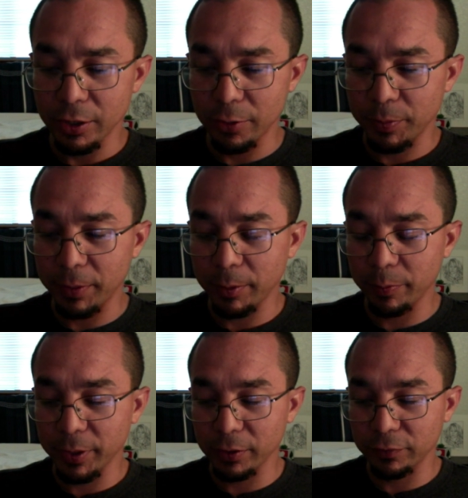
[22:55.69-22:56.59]
people
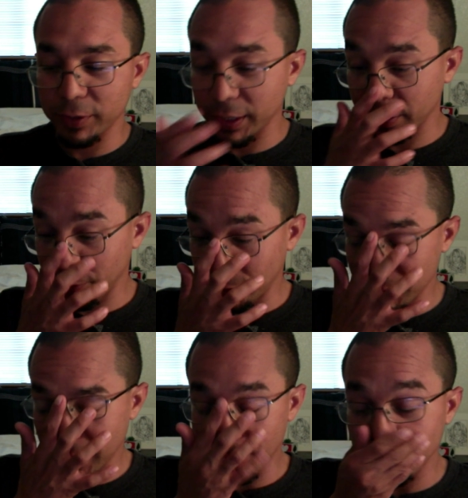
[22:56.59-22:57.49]
build fucking homes
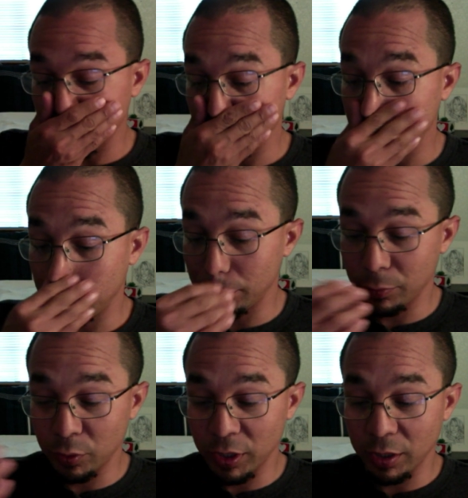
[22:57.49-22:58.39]
out of
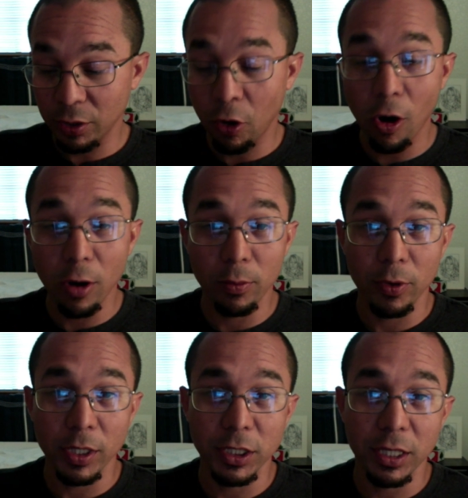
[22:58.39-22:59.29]
cardboard
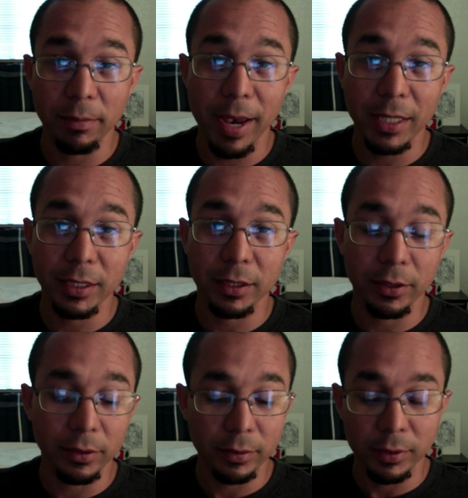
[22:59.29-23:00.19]
and shit in Mexico.